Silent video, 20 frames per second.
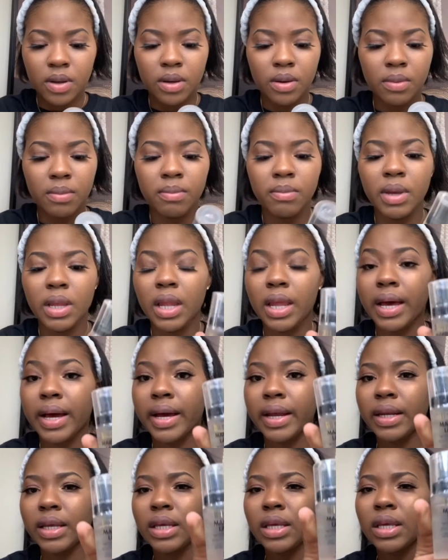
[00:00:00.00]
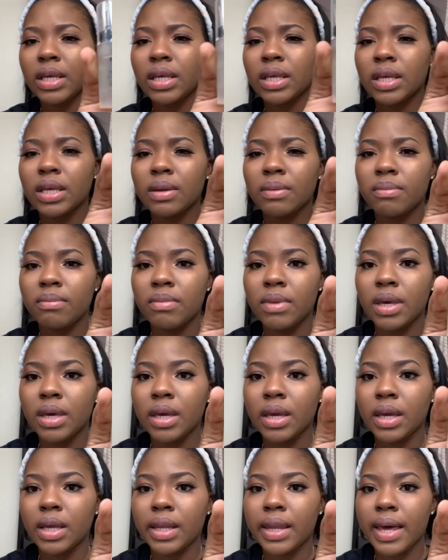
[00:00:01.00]
Milani Make
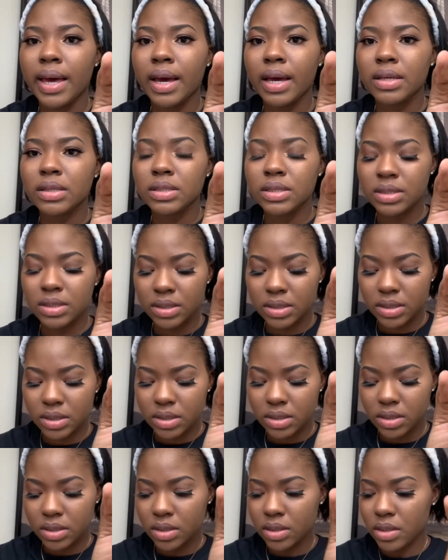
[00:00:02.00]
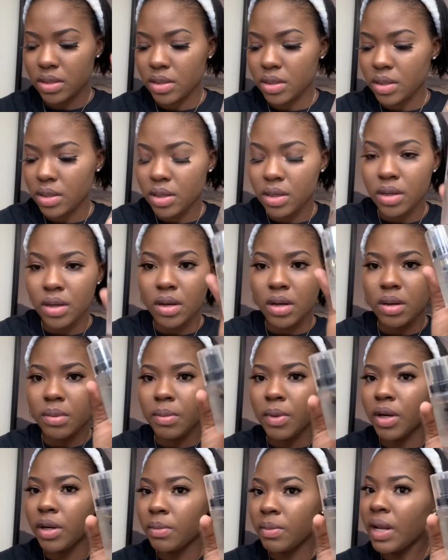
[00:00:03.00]
It Last.
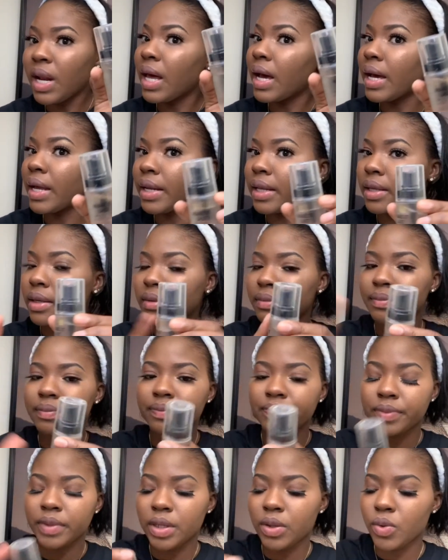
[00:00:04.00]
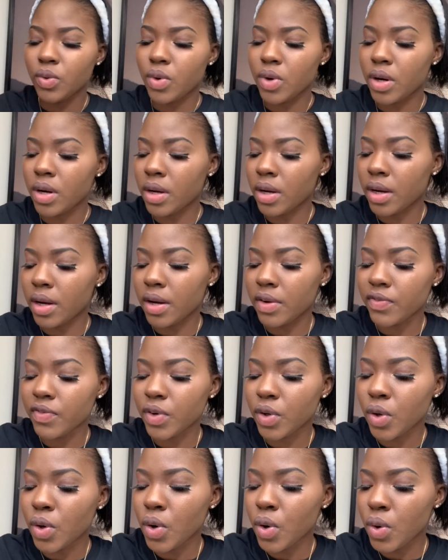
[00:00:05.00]
But the Milani, you know, after the
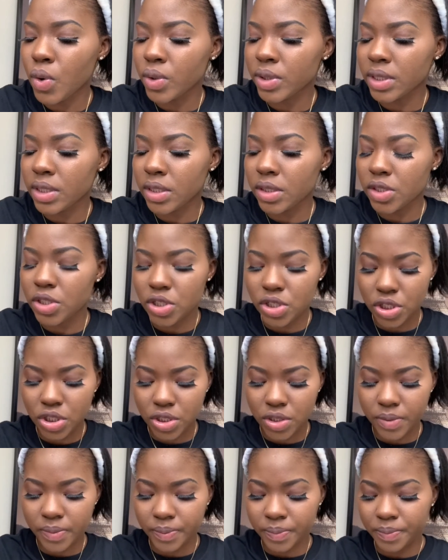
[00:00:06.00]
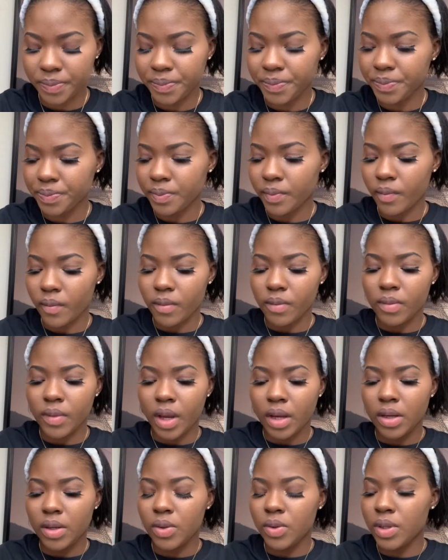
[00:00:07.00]
gold-ish,
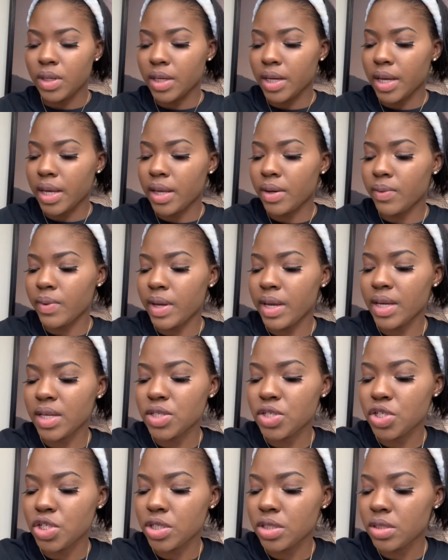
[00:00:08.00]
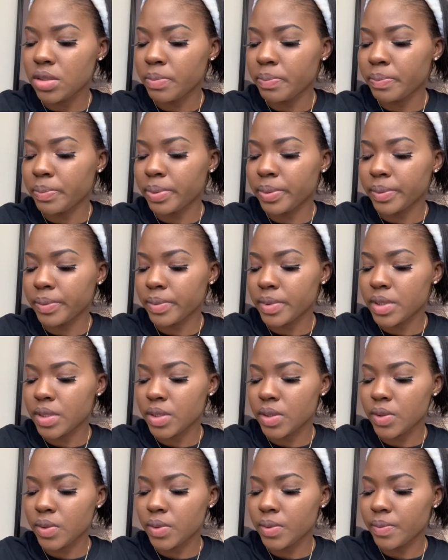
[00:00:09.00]
you know, look at NYX cheap.
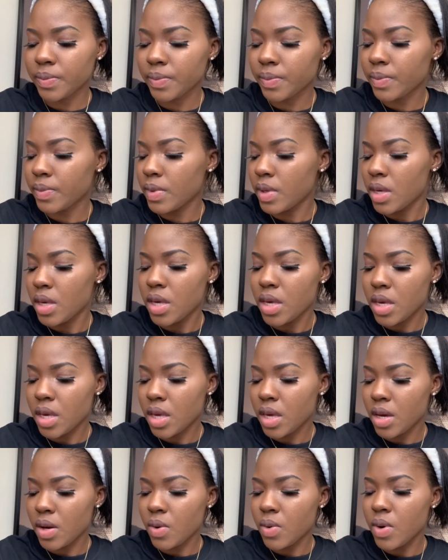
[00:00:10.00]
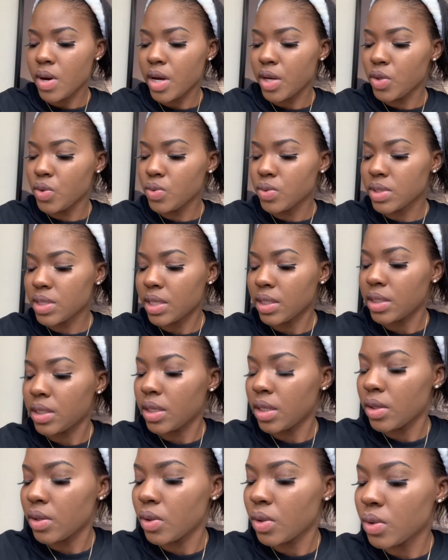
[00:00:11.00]
So yeah, I'm going to use that in the
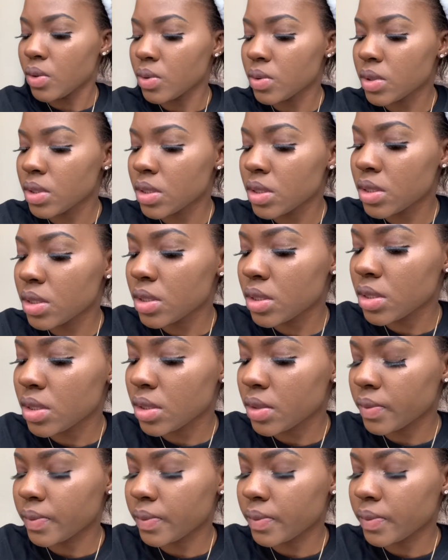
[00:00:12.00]
house.